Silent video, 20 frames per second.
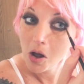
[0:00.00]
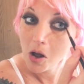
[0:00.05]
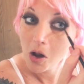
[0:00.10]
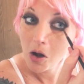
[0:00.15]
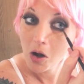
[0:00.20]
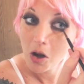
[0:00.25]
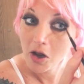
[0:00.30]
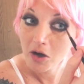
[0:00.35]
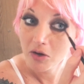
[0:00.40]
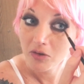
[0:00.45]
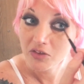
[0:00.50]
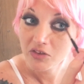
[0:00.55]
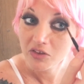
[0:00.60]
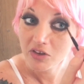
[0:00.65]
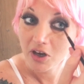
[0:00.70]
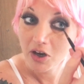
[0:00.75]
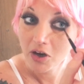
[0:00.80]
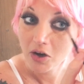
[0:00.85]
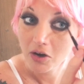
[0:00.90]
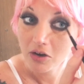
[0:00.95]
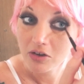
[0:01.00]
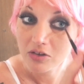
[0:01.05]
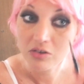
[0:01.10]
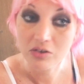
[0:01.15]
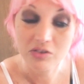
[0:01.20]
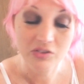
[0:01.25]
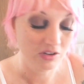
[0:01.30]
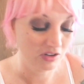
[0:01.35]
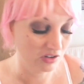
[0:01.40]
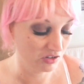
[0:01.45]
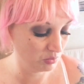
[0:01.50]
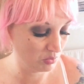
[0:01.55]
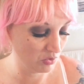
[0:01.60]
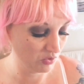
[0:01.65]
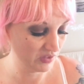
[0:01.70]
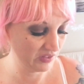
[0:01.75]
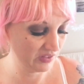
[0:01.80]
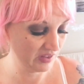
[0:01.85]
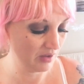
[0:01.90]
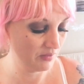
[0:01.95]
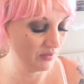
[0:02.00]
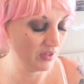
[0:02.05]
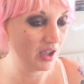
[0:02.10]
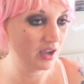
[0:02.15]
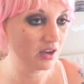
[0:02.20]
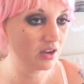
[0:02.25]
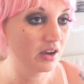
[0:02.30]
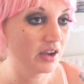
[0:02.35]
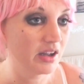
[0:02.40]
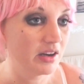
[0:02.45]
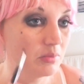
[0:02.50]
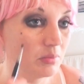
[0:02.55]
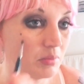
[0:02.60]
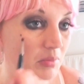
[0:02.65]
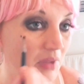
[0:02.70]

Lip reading: lot of his characters in his movies have that kind of